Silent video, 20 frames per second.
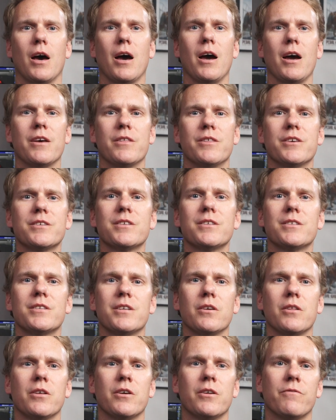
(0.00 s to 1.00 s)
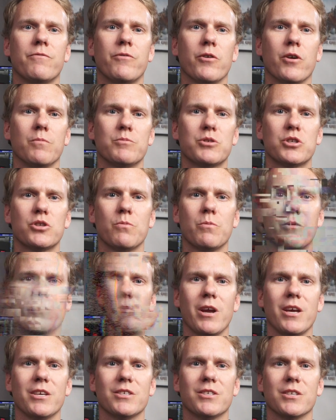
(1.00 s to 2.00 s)
Hi, this is Dylan from Stupid
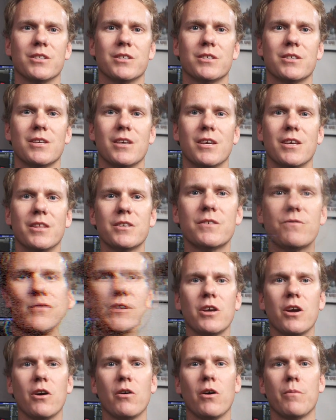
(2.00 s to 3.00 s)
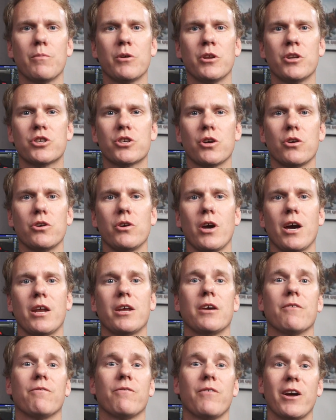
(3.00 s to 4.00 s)
Raisins. In this video, I'm gonna show you how to
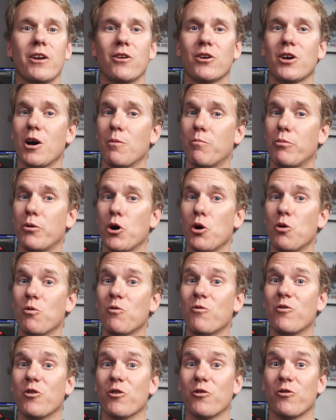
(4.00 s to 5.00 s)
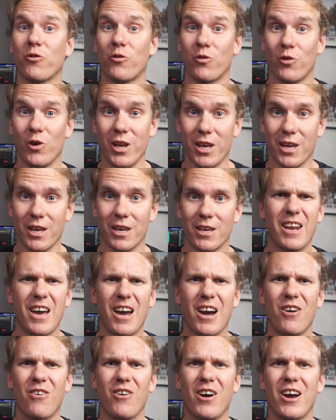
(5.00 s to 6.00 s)
get Final Cut Pro for free.
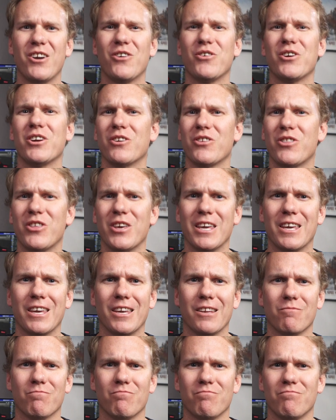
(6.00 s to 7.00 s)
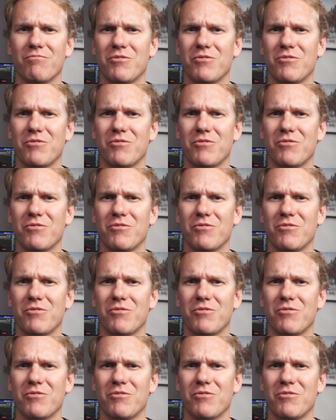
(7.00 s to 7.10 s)
Now, I know what you're thinking.